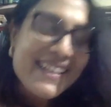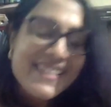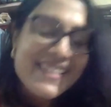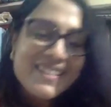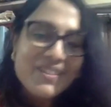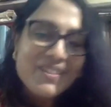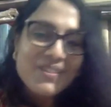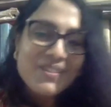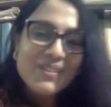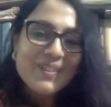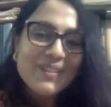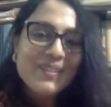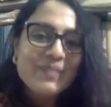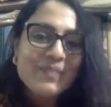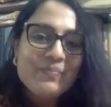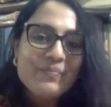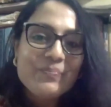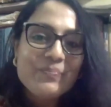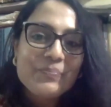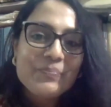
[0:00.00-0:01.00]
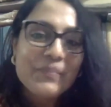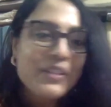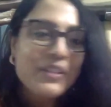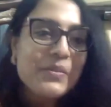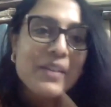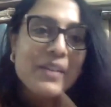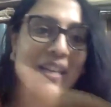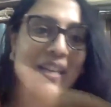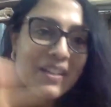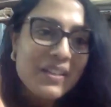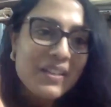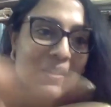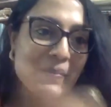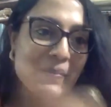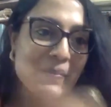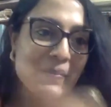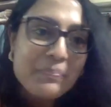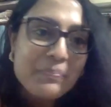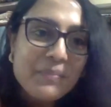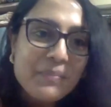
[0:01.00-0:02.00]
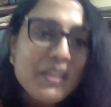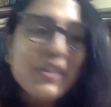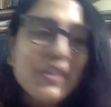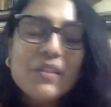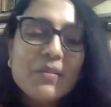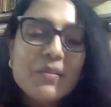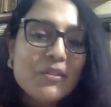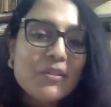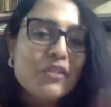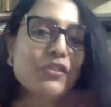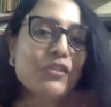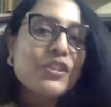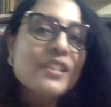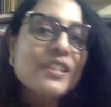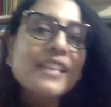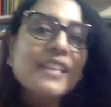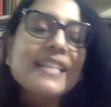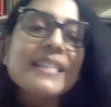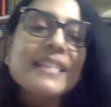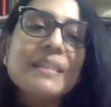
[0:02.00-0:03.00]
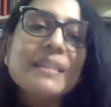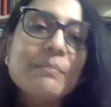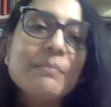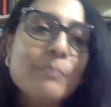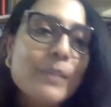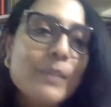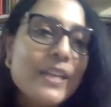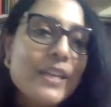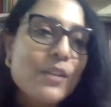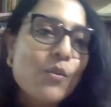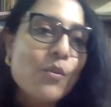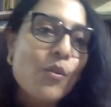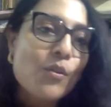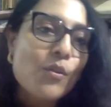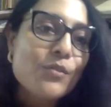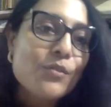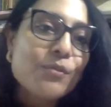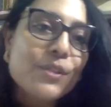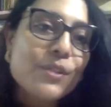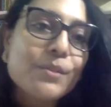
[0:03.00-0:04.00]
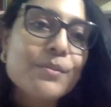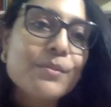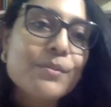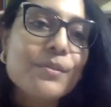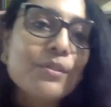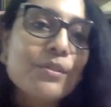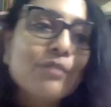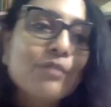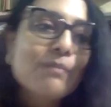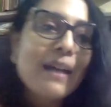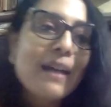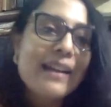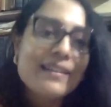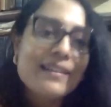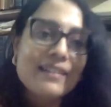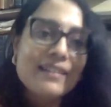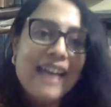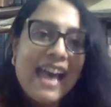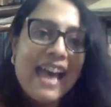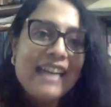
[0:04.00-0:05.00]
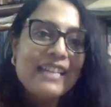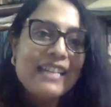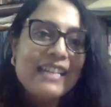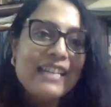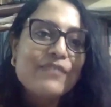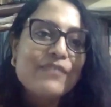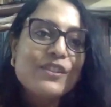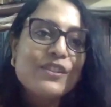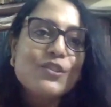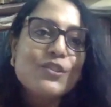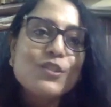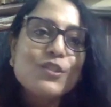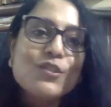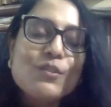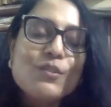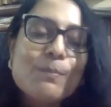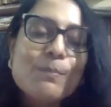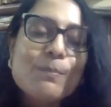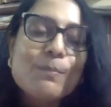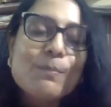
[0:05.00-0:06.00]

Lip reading: So you can you just can simply go to YouTube and Annie Finch's reply